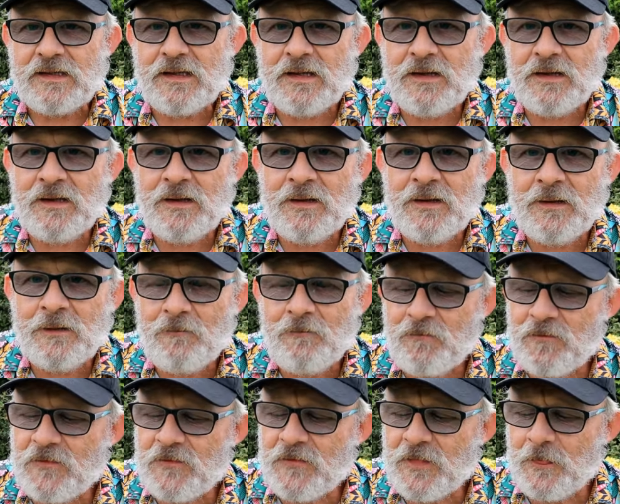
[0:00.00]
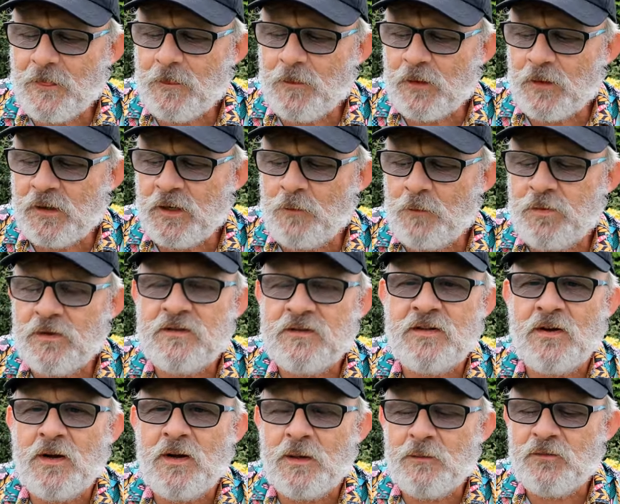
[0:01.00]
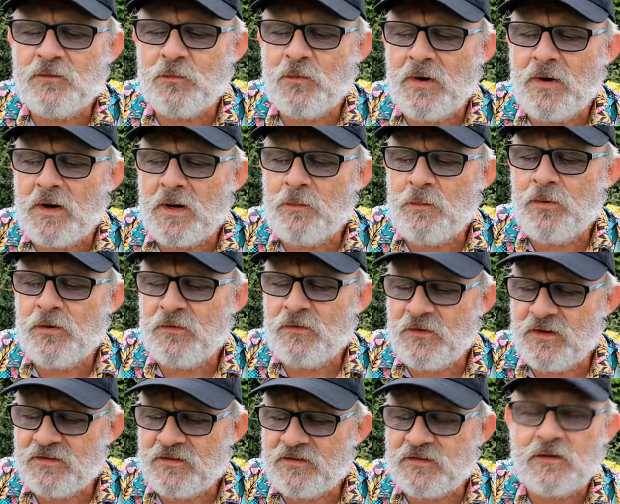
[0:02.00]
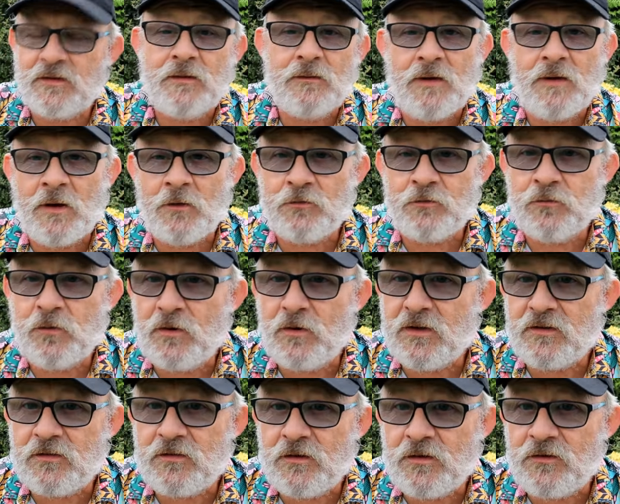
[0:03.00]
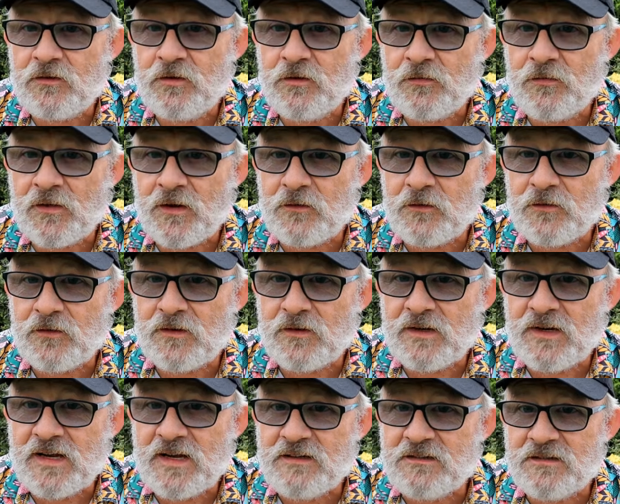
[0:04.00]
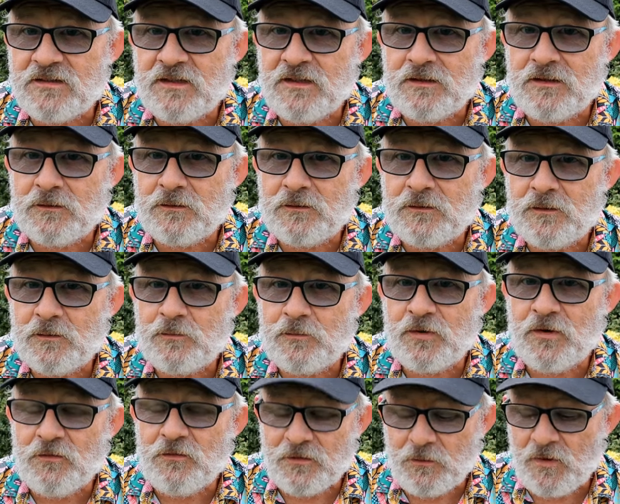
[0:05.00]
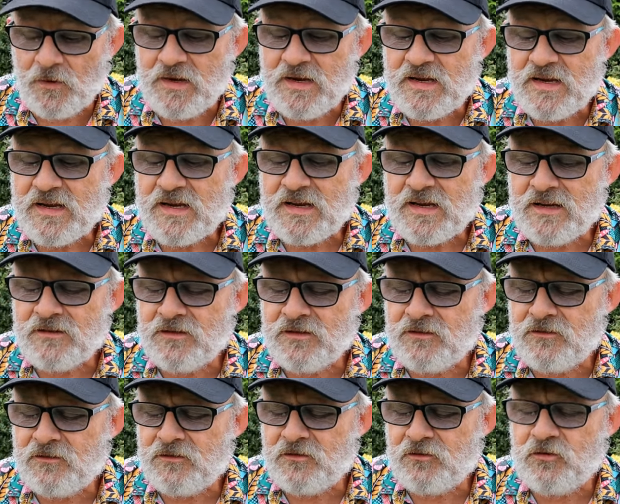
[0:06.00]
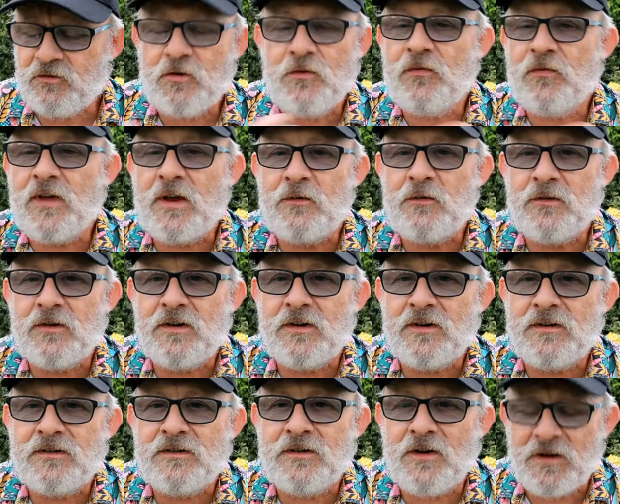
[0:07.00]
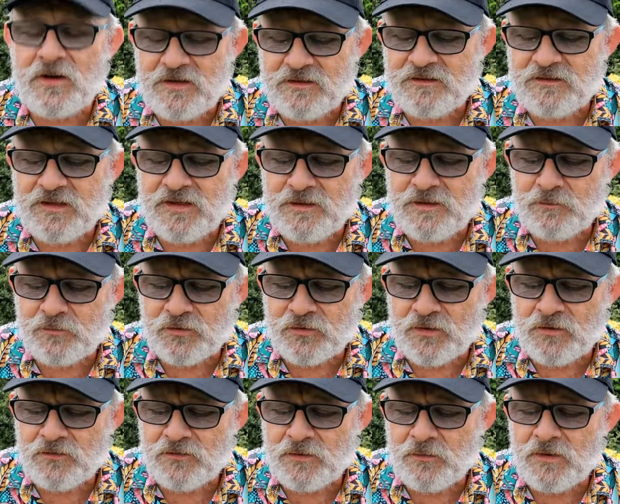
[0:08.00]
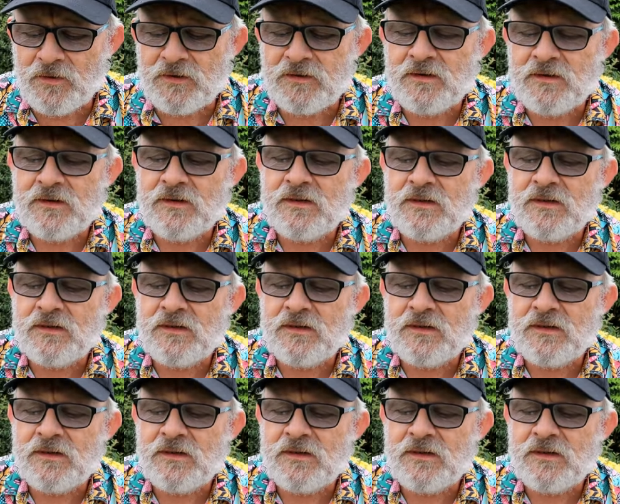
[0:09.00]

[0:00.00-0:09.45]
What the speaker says: The couple of times where I put this, I was wrong. It's not a 2018 Pro V1, it's a 2019 Pro V1.